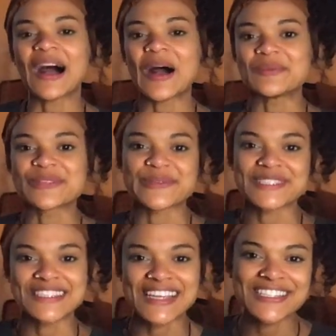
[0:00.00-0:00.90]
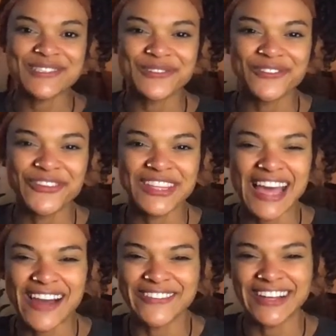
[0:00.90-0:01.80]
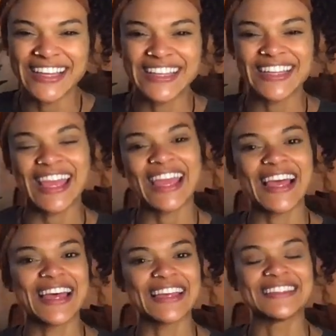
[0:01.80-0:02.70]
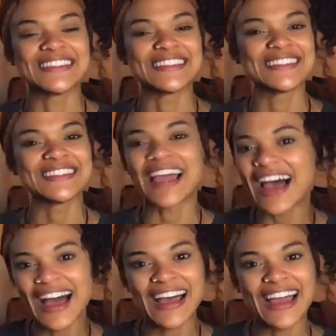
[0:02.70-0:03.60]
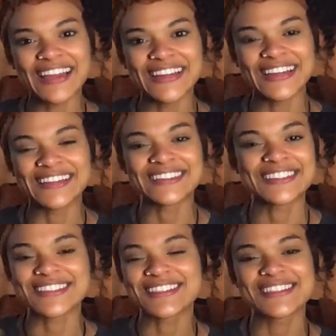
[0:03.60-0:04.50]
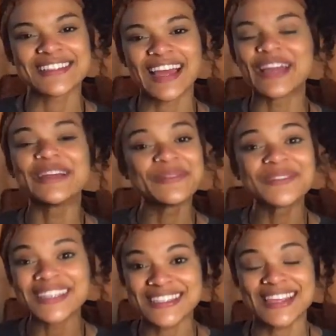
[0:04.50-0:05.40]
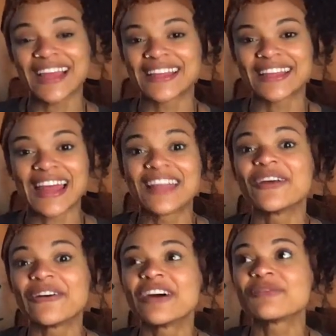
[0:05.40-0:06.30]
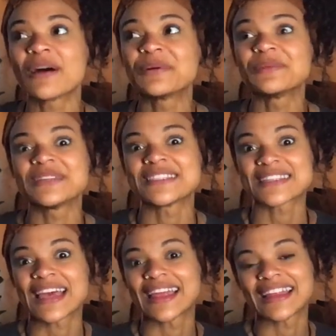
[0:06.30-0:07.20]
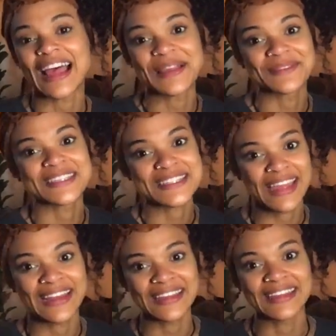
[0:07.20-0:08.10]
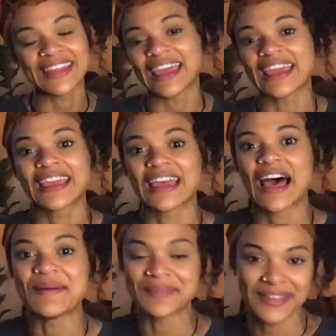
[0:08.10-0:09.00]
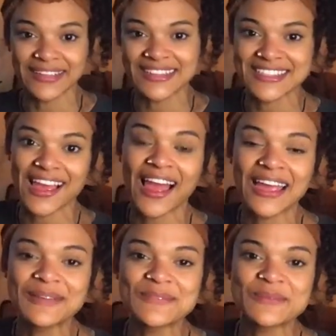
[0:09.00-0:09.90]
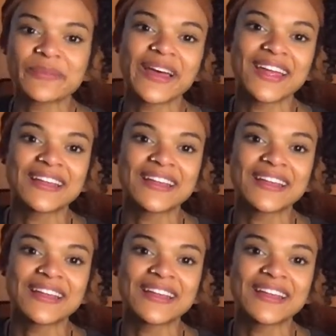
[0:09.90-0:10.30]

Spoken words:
So stay tuned for that one. And yeah, I am excited. I know I've probably said I'm excited like a million times, but